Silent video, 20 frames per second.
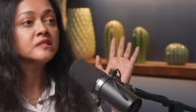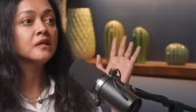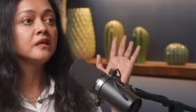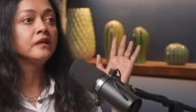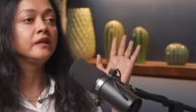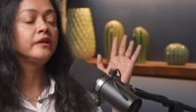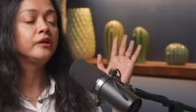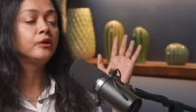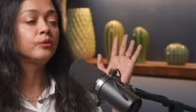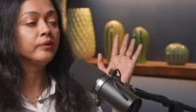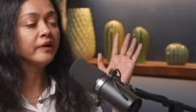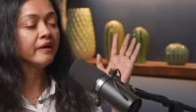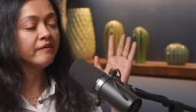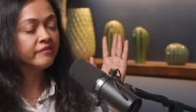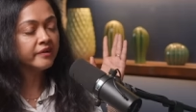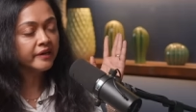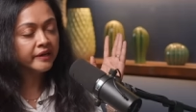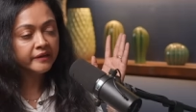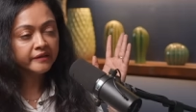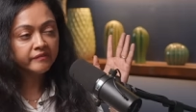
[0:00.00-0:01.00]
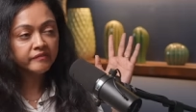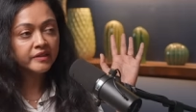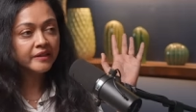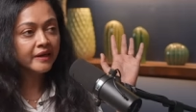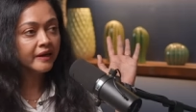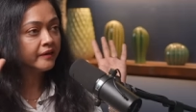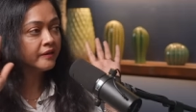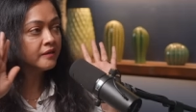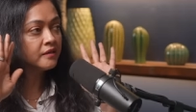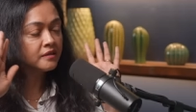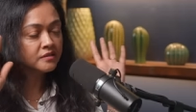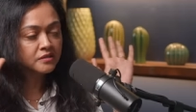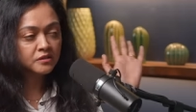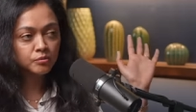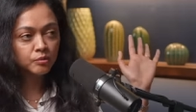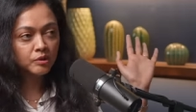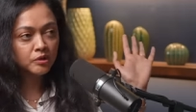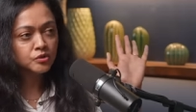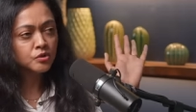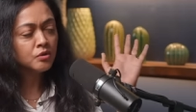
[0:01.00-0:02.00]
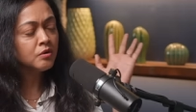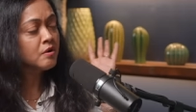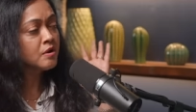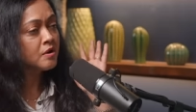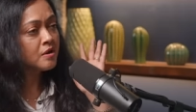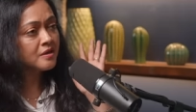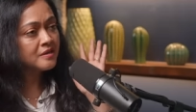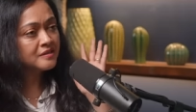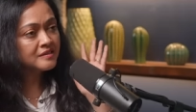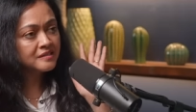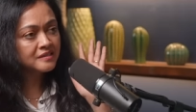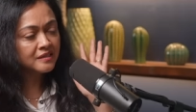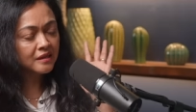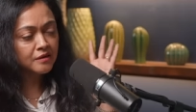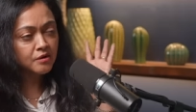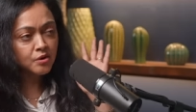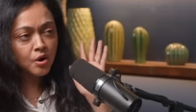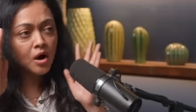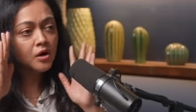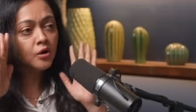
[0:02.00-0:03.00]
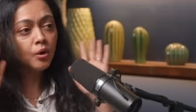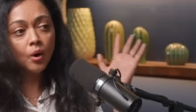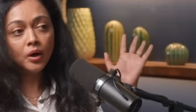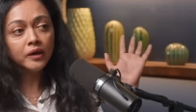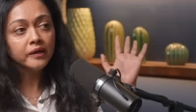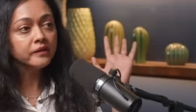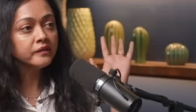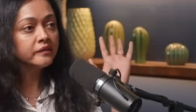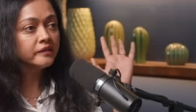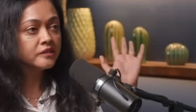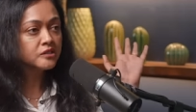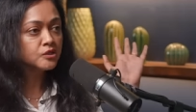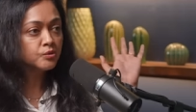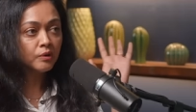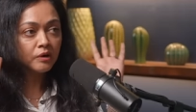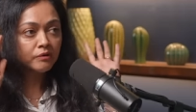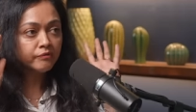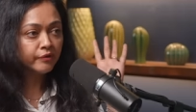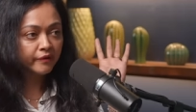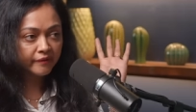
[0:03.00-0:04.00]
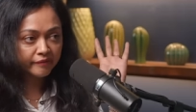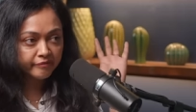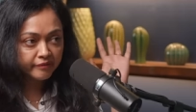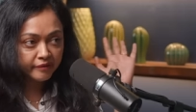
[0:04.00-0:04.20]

my skin into it. I've tried even that. It doesn't work. So not all ingredients work for